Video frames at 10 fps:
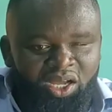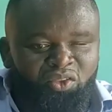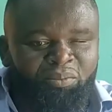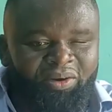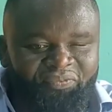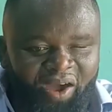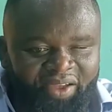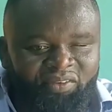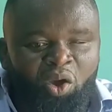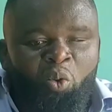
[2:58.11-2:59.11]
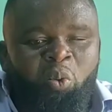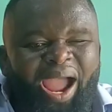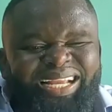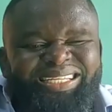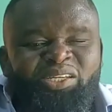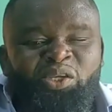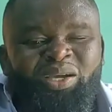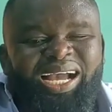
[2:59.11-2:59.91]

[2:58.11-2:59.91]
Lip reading: Number five, why did you